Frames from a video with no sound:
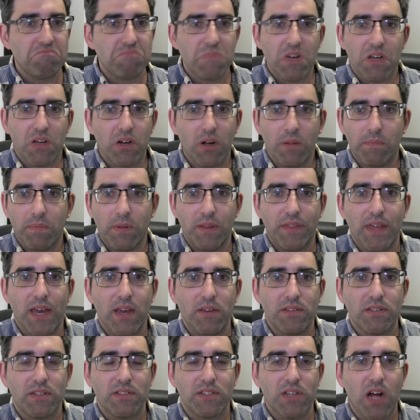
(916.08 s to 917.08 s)
a couple of
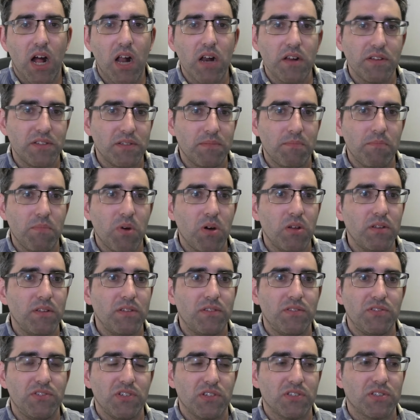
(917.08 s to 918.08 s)
$1,000s a
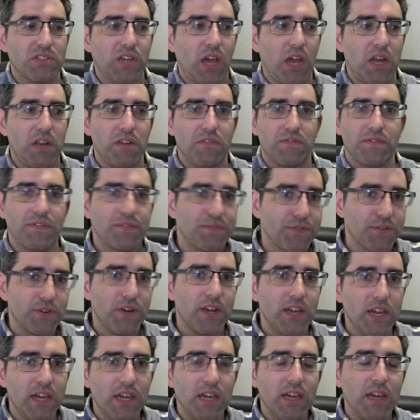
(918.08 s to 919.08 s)
month just kind of
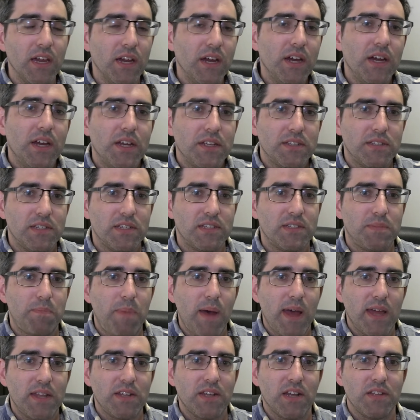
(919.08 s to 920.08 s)
free to
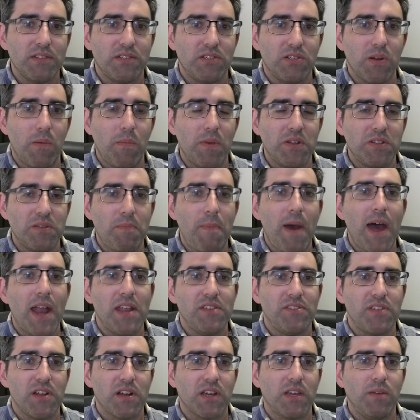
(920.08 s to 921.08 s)
spend on someone to
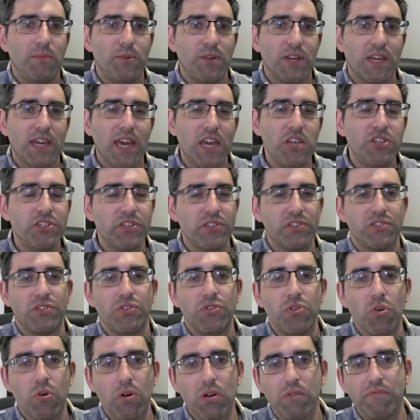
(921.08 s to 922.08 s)
manage their communications,
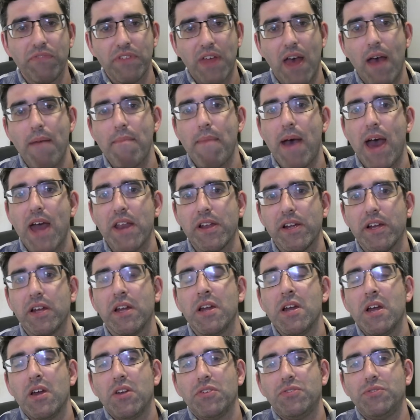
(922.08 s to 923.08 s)
nor for that
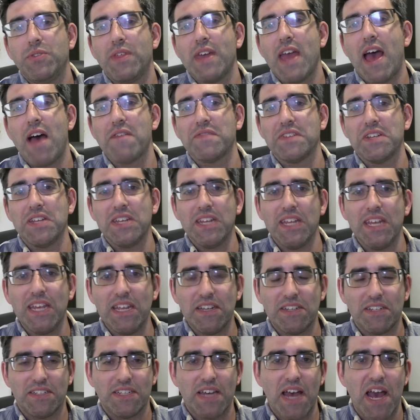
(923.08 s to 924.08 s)
matter do they have a
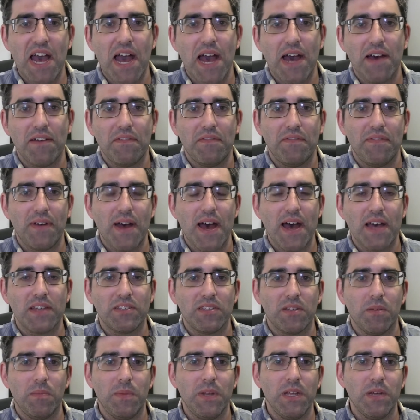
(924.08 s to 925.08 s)
need to have
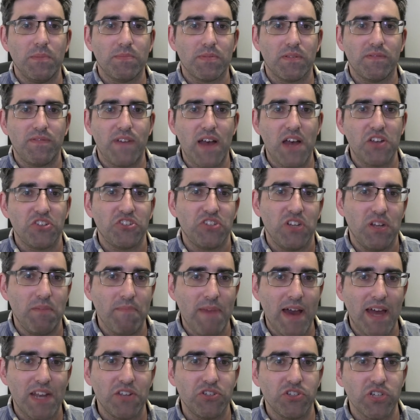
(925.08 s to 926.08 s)
somebody professionally
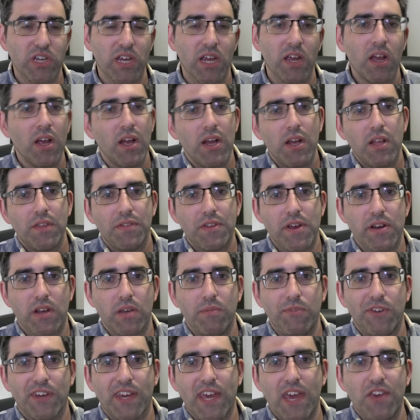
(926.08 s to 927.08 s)
managing their
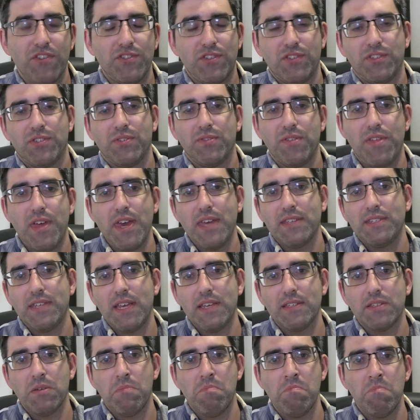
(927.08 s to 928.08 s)
communications. So this
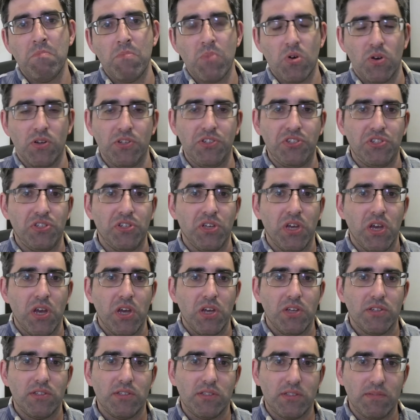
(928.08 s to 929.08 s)
is a much
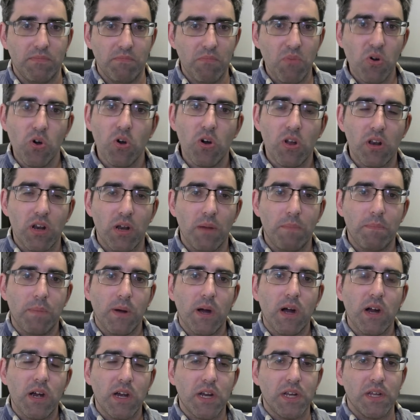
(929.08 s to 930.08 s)
smaller
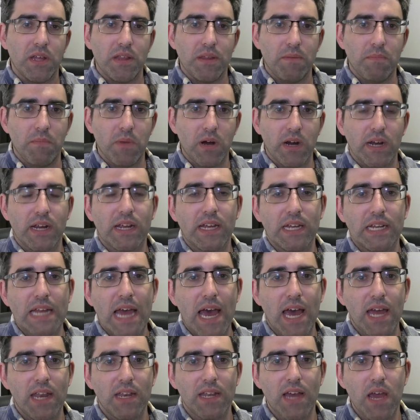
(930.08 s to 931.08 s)
part of the market,
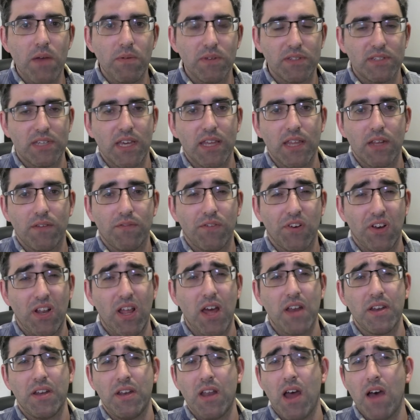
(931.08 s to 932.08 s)
and I would say that for a
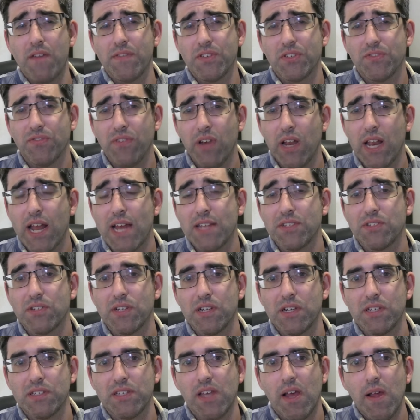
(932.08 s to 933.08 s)
lot of novice
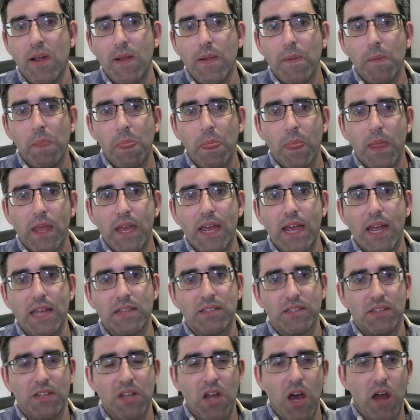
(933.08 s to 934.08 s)
freelancers,
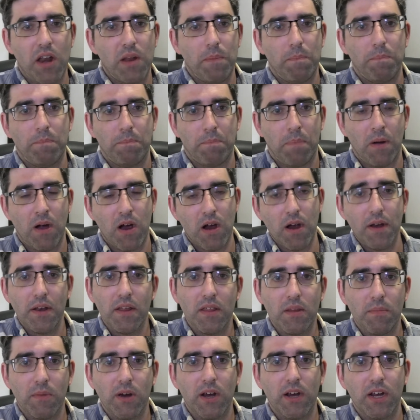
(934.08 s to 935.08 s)
it's not a part of
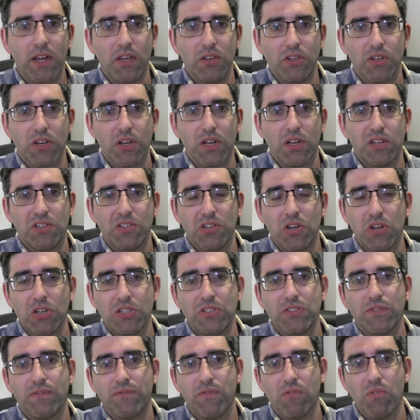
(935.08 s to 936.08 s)
the market you're going to
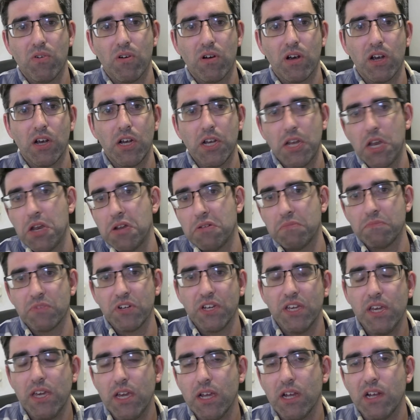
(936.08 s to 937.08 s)
touch for a number
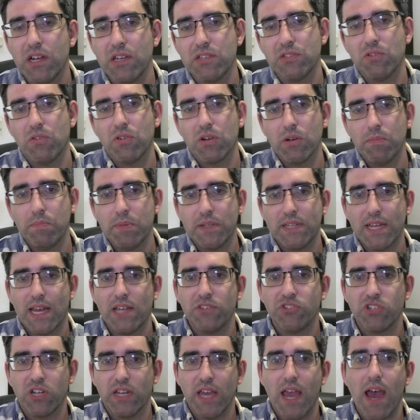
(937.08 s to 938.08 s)
of years or
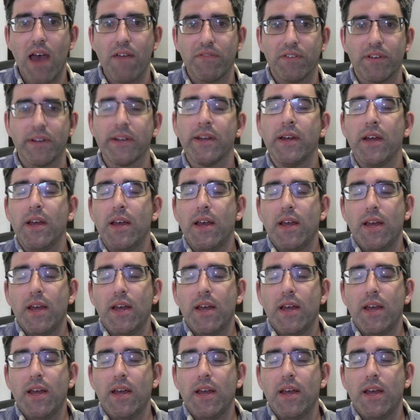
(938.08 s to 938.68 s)
potentially ever.